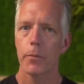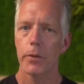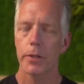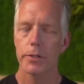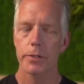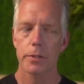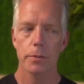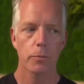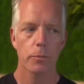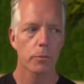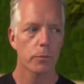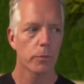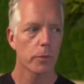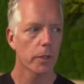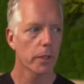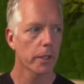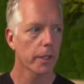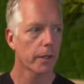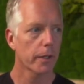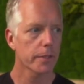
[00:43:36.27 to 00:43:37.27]
There's a
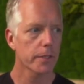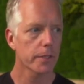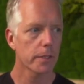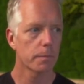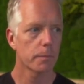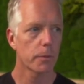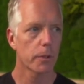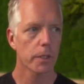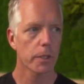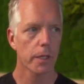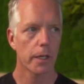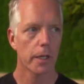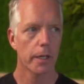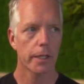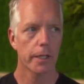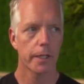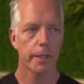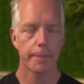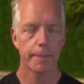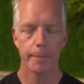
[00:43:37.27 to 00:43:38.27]
really interesting book.
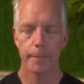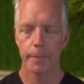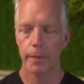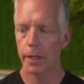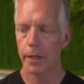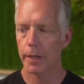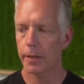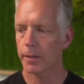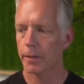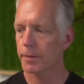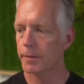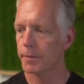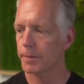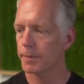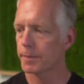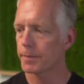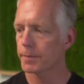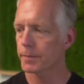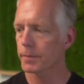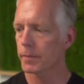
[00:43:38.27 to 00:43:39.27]

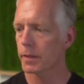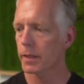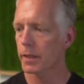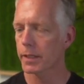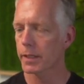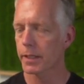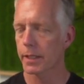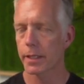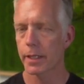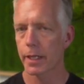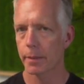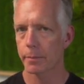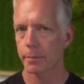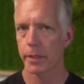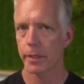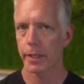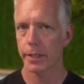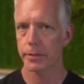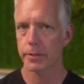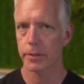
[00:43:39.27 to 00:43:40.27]
I
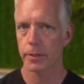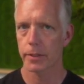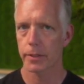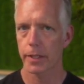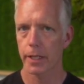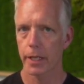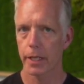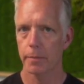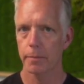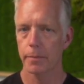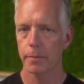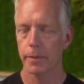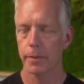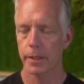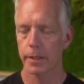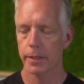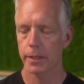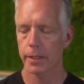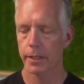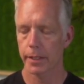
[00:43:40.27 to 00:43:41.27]
cannot pronounce her name,
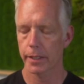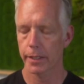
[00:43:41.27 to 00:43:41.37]
but